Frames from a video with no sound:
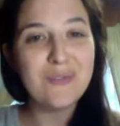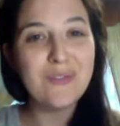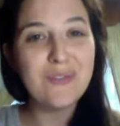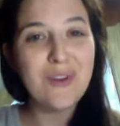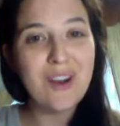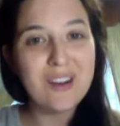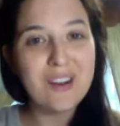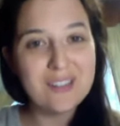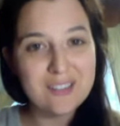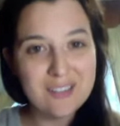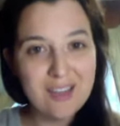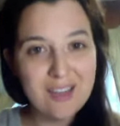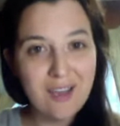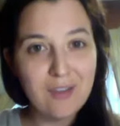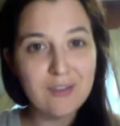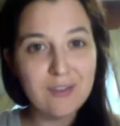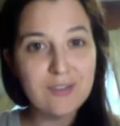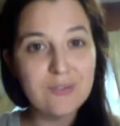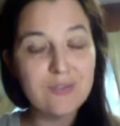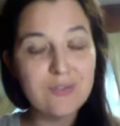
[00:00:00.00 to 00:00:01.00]
for
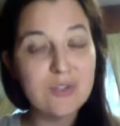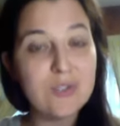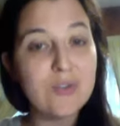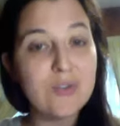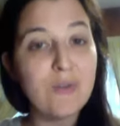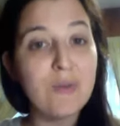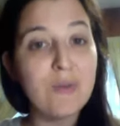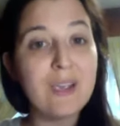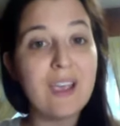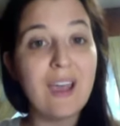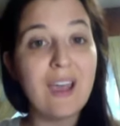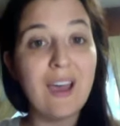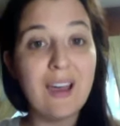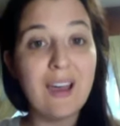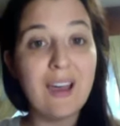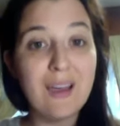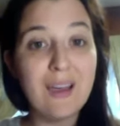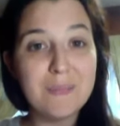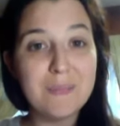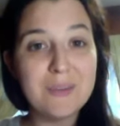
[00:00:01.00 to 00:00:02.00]
ourselves for showing
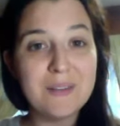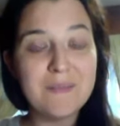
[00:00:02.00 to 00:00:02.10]
up,